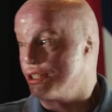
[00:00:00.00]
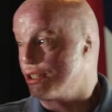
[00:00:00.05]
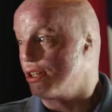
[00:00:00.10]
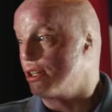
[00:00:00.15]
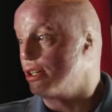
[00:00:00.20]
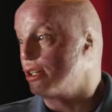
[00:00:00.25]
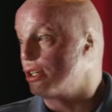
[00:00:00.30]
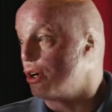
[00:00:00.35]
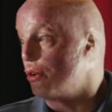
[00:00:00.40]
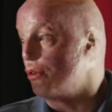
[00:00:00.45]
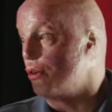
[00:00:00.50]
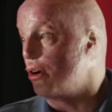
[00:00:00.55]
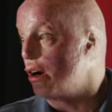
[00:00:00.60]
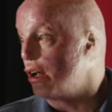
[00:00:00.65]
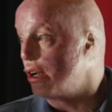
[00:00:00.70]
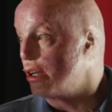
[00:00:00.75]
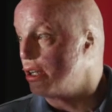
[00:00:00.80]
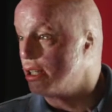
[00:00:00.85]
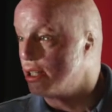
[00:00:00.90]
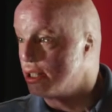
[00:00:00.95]
is gonna go
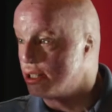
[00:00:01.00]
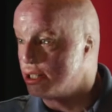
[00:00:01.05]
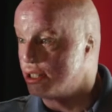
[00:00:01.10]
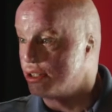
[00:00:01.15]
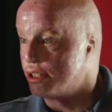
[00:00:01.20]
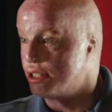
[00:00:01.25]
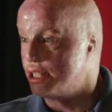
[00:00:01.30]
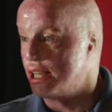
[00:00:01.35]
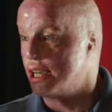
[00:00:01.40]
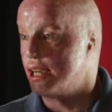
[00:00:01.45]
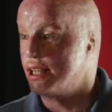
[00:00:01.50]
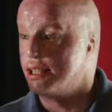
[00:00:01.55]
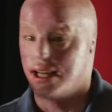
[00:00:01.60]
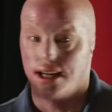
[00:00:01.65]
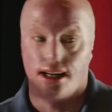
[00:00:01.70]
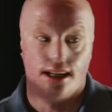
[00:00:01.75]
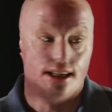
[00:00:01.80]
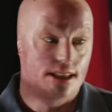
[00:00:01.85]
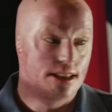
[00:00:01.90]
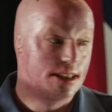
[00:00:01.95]
on till the day I
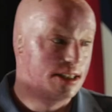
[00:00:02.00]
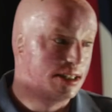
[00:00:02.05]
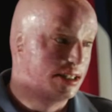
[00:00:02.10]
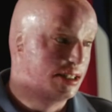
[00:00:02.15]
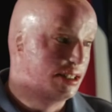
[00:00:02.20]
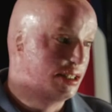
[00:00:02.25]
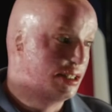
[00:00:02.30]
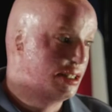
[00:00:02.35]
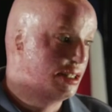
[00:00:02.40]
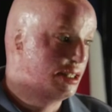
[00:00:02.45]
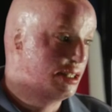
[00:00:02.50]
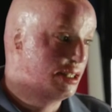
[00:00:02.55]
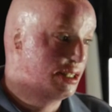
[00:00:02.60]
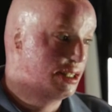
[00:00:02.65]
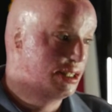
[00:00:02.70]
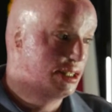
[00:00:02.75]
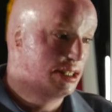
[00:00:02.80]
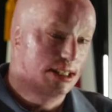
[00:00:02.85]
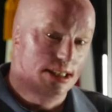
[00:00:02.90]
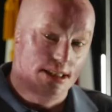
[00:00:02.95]
die.
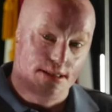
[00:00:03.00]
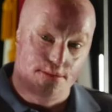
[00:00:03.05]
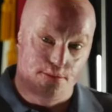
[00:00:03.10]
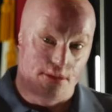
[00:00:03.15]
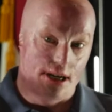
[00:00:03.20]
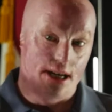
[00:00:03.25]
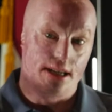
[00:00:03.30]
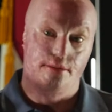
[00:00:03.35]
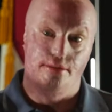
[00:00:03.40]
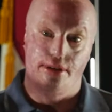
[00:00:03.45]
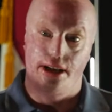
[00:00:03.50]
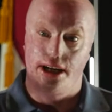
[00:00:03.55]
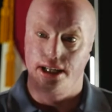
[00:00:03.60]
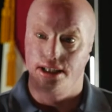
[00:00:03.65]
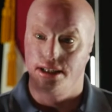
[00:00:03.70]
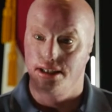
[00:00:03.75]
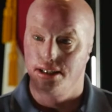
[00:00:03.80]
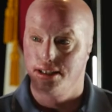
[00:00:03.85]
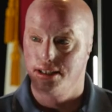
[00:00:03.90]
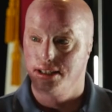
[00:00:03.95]
Bottom
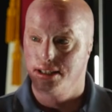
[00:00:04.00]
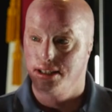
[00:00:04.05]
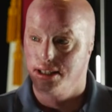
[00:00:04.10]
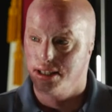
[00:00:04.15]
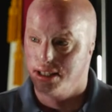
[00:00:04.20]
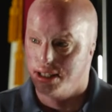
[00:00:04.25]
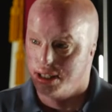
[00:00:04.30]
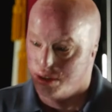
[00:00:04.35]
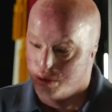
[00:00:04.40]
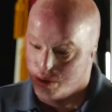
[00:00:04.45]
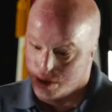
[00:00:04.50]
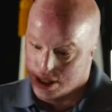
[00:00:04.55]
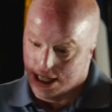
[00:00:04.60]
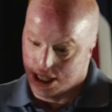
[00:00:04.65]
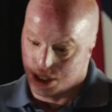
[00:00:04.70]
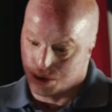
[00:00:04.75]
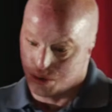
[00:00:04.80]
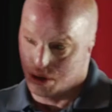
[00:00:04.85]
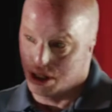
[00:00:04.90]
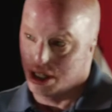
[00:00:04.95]
line. Well,
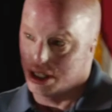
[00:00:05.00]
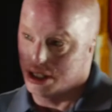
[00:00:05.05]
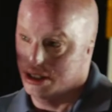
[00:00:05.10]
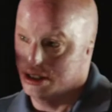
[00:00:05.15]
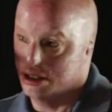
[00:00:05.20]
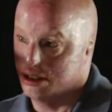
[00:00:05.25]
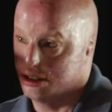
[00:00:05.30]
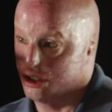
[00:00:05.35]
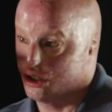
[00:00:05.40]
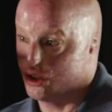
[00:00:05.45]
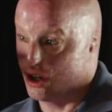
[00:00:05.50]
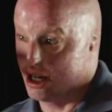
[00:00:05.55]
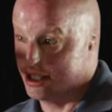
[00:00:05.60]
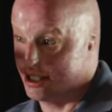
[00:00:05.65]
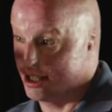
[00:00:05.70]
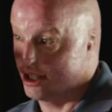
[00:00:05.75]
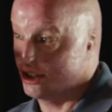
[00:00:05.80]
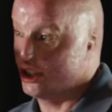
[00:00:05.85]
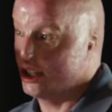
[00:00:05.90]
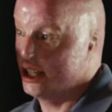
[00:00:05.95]
guess what?
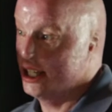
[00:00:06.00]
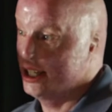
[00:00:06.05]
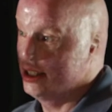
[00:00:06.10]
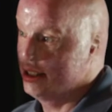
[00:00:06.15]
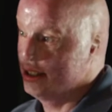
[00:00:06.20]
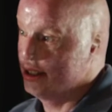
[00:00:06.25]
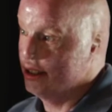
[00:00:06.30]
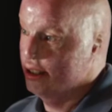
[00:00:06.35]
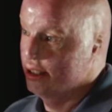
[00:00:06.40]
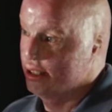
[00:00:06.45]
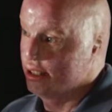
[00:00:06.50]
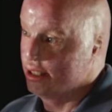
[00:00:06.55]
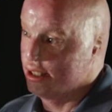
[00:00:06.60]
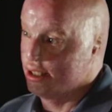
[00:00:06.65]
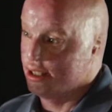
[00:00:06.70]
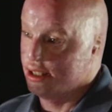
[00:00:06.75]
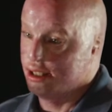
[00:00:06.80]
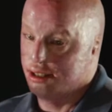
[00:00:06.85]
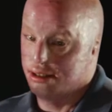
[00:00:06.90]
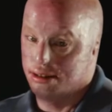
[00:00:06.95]
Transitioning,
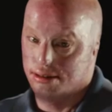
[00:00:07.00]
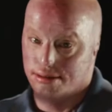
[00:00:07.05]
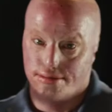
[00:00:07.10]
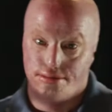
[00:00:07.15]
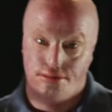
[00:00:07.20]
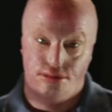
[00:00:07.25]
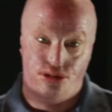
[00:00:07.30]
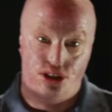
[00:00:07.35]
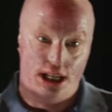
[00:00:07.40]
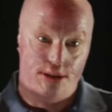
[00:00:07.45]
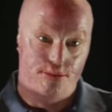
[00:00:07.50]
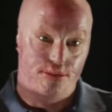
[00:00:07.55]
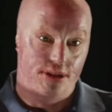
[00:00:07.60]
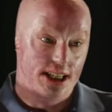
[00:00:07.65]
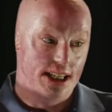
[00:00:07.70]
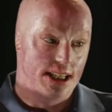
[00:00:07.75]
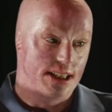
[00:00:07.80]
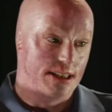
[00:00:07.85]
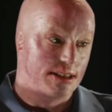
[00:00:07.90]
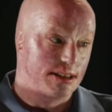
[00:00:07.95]
same
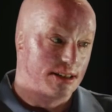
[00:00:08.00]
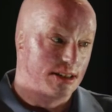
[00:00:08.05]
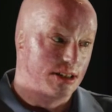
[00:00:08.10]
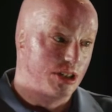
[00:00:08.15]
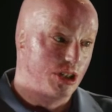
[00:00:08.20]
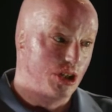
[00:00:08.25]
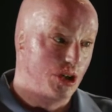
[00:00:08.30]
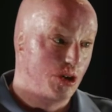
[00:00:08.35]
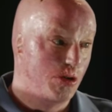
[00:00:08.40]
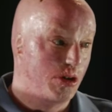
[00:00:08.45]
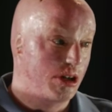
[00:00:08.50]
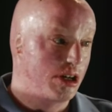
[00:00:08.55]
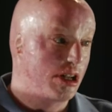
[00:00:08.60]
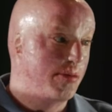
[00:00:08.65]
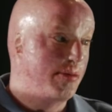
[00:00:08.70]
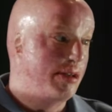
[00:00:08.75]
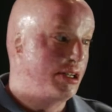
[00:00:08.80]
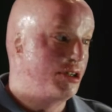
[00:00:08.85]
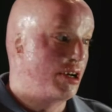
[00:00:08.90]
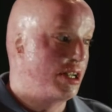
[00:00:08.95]
thing. You are
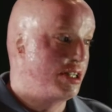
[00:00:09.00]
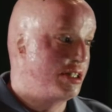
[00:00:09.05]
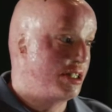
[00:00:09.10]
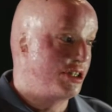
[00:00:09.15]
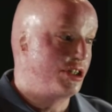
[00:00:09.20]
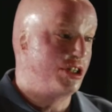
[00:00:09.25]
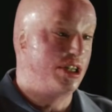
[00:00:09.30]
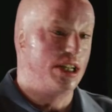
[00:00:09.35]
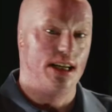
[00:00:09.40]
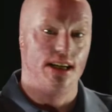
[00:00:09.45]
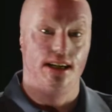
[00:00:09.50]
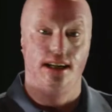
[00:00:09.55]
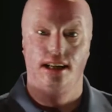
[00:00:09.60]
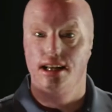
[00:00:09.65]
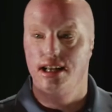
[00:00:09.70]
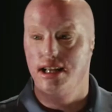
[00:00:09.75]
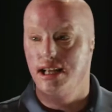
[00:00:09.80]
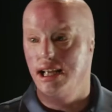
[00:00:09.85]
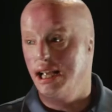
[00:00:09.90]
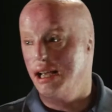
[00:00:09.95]
gonna be transitioning
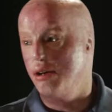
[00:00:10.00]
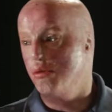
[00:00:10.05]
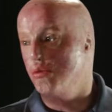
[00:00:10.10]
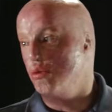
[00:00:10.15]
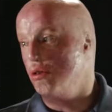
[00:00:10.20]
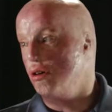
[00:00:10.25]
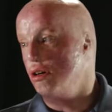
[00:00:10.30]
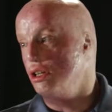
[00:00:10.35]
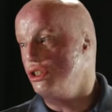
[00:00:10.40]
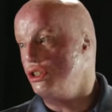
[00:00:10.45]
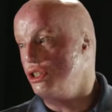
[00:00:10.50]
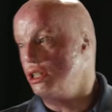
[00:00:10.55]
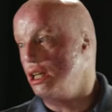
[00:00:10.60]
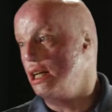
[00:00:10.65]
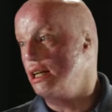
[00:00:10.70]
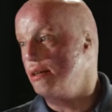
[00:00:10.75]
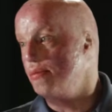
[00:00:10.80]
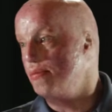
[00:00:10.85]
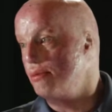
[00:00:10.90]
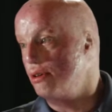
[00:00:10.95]
in one
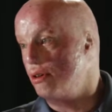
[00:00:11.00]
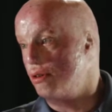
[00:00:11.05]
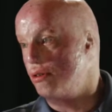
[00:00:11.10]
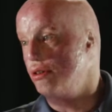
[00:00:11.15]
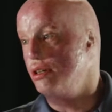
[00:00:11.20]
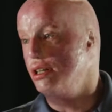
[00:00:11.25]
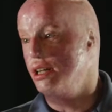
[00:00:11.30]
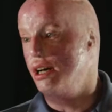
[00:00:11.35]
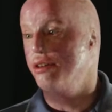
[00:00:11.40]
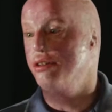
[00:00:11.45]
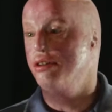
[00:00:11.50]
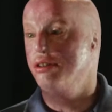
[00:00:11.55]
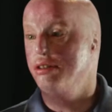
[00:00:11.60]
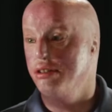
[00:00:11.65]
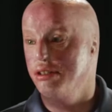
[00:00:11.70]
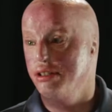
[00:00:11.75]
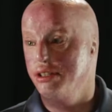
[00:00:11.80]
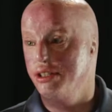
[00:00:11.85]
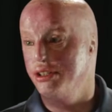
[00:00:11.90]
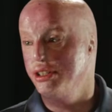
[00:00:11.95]
shape or another
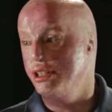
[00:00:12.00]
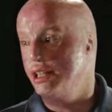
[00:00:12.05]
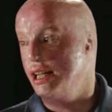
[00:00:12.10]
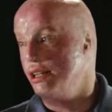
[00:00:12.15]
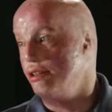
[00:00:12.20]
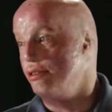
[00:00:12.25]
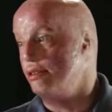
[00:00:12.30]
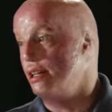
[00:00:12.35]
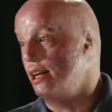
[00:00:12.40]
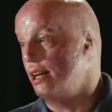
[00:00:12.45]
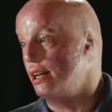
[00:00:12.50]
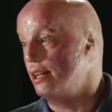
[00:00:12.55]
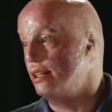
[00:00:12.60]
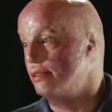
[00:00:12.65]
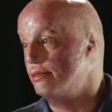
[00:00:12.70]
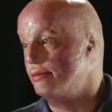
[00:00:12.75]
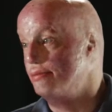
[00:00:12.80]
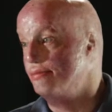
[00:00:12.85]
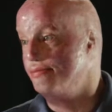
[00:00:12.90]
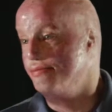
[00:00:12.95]
till the day you die.
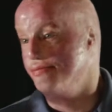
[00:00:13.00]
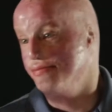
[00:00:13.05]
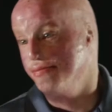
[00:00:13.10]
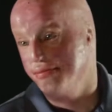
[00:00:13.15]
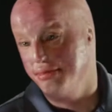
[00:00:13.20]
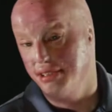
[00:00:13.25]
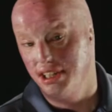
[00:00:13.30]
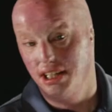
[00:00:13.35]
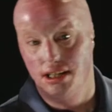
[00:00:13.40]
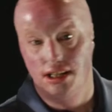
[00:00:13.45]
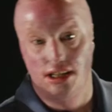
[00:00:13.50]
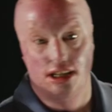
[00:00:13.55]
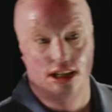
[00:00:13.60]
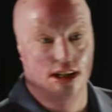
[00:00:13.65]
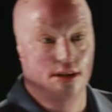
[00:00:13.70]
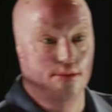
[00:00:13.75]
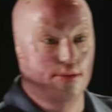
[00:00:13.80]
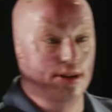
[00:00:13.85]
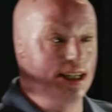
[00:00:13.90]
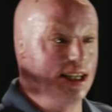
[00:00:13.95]

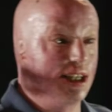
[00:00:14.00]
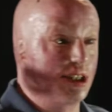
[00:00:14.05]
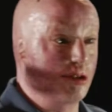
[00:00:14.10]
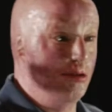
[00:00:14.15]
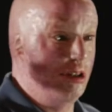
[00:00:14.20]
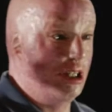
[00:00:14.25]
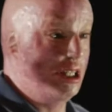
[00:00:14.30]
But guess